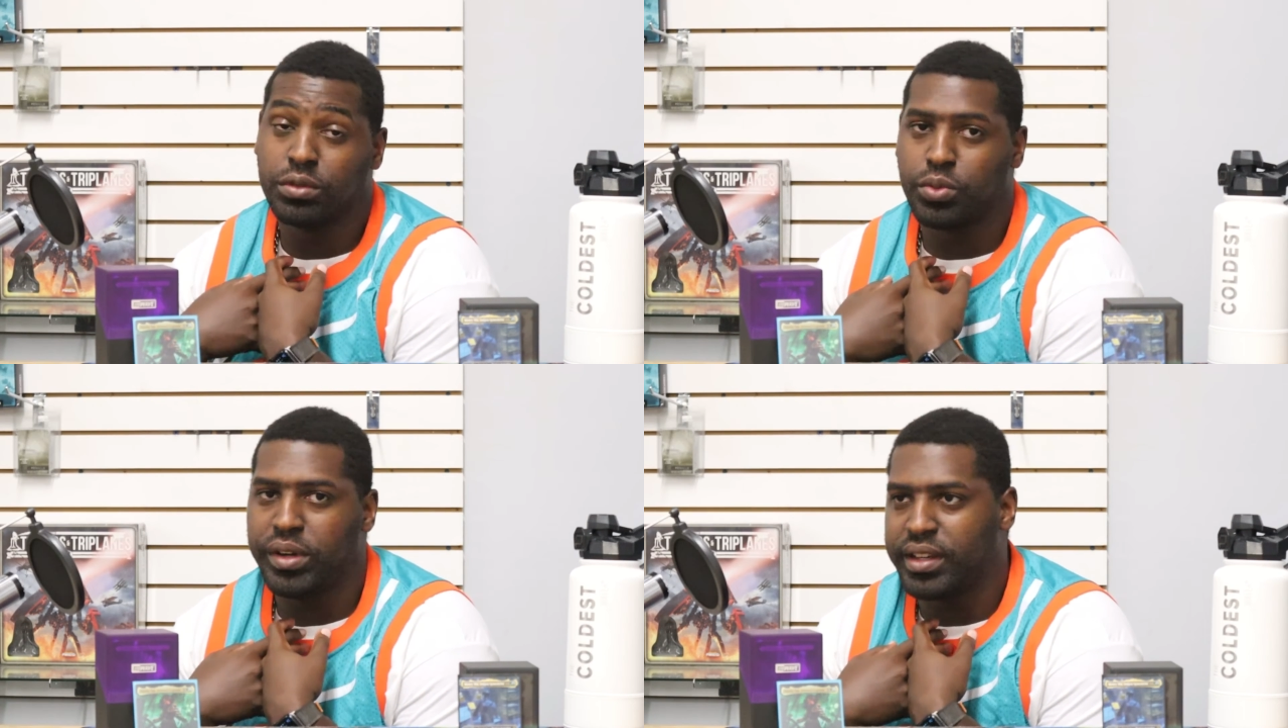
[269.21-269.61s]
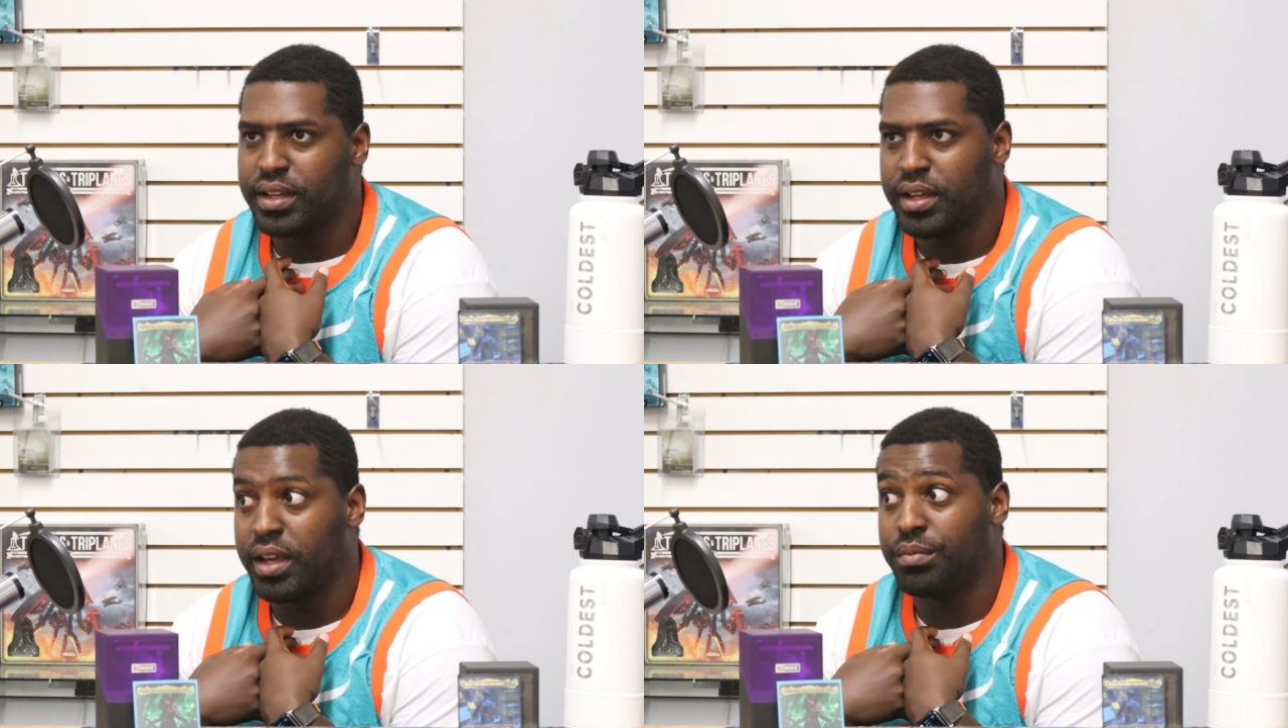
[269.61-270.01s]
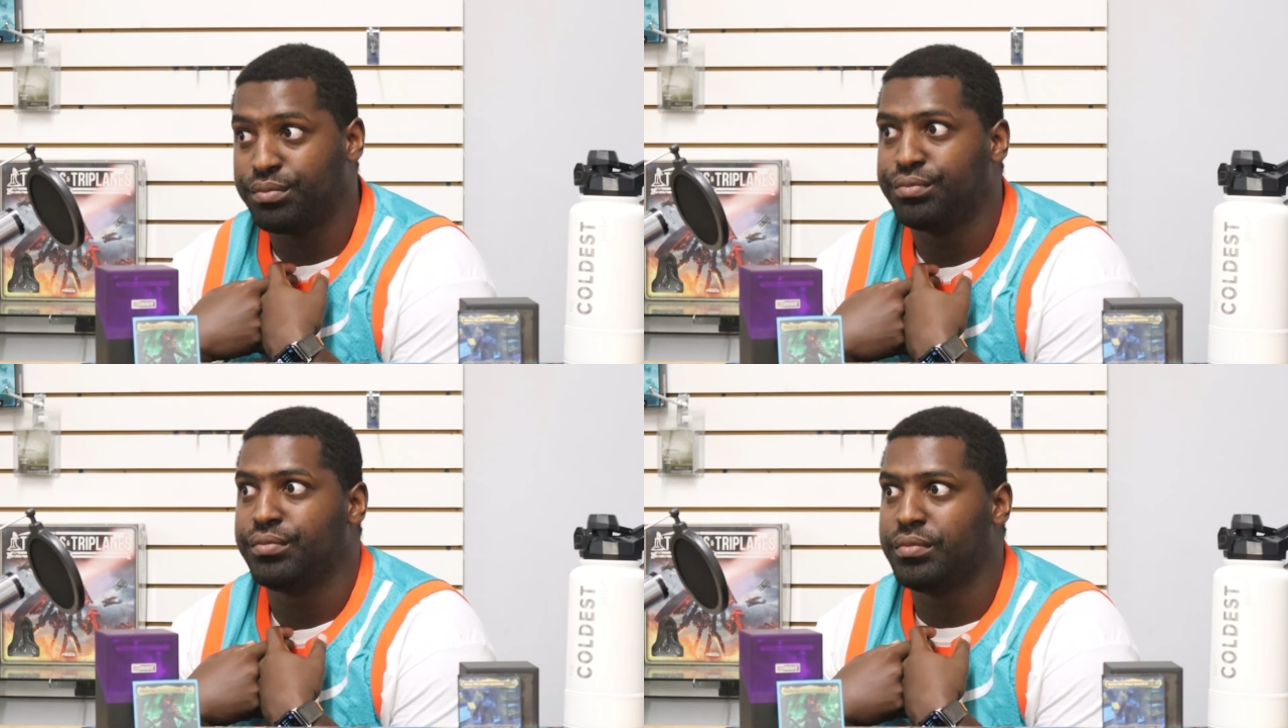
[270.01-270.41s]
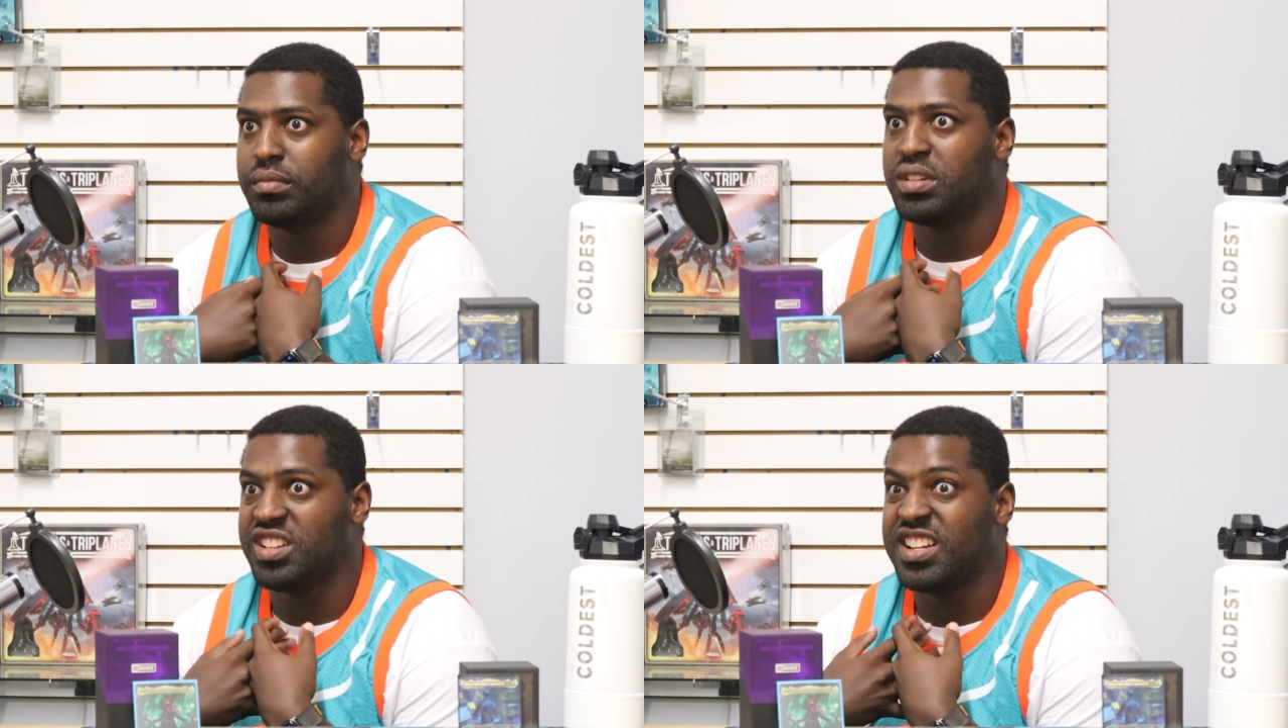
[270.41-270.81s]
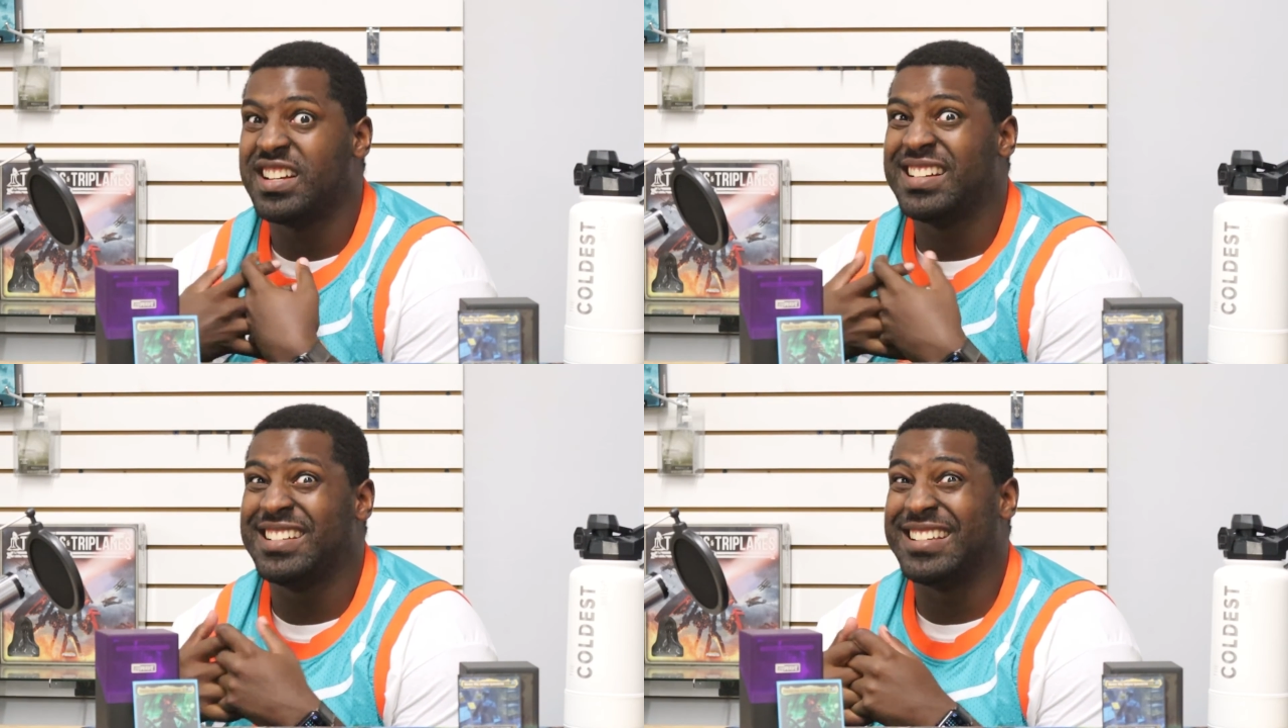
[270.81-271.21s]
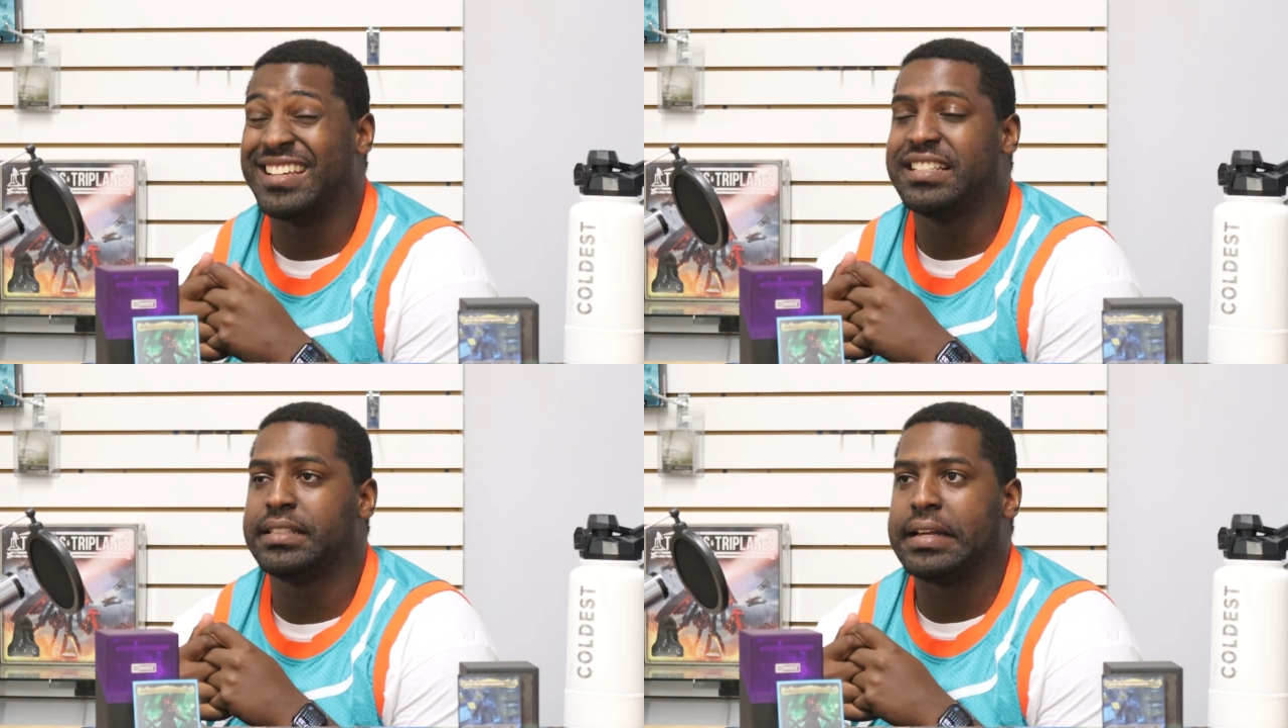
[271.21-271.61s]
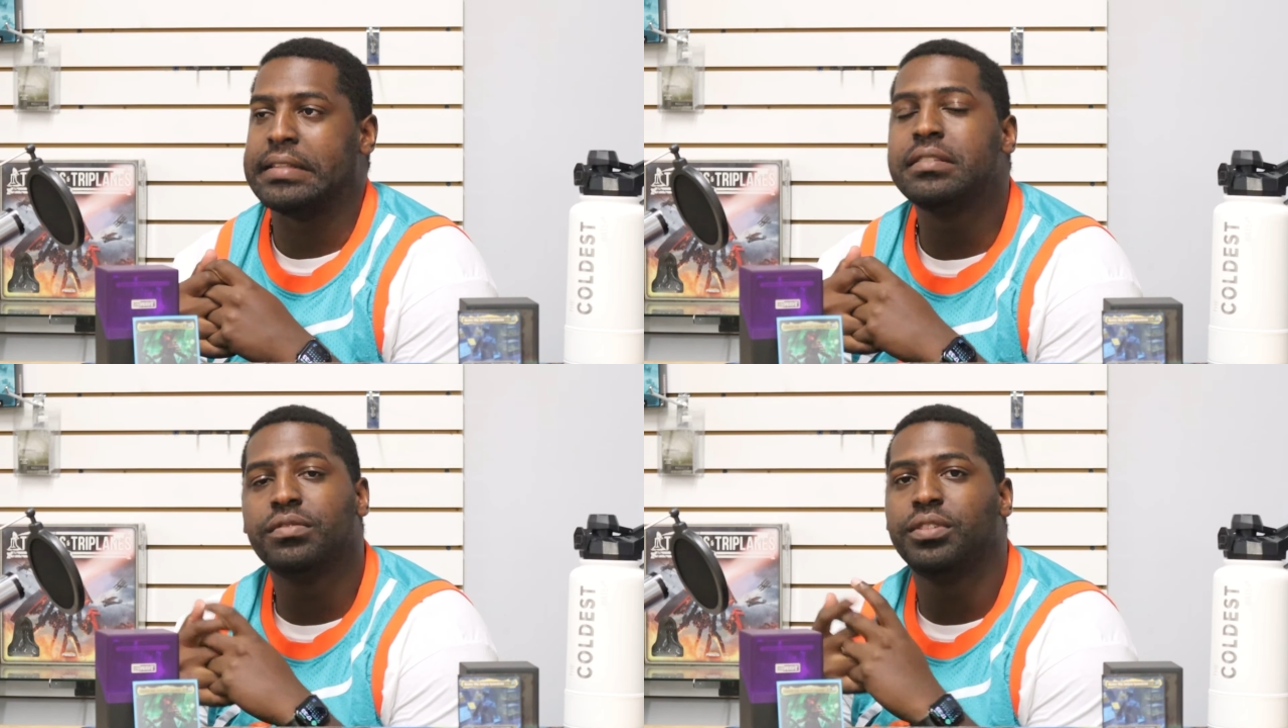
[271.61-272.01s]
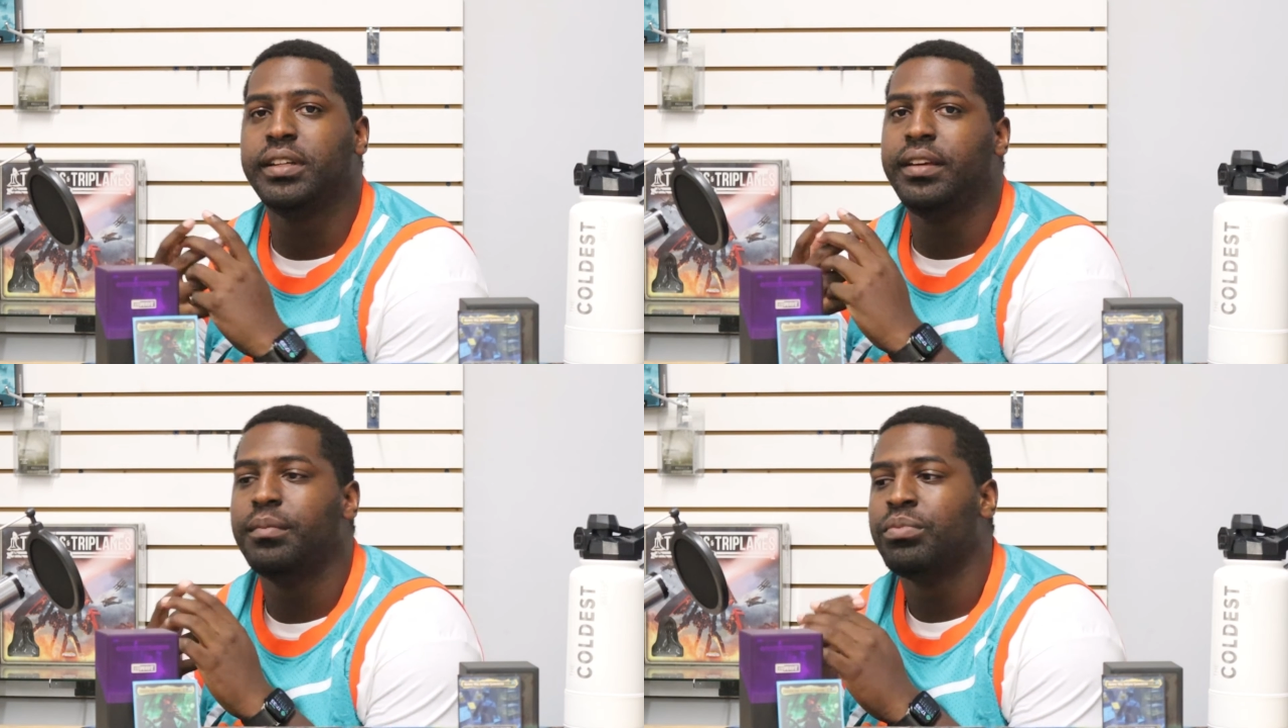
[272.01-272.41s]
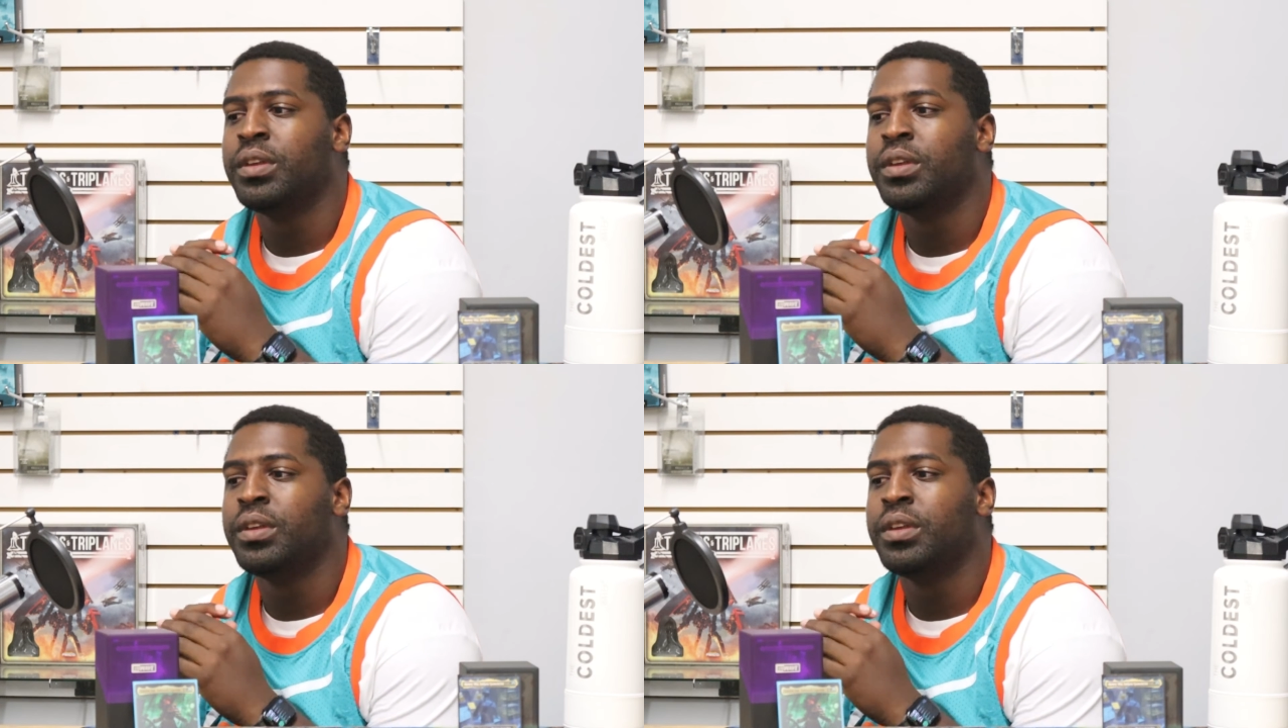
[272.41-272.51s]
tweak him extensively,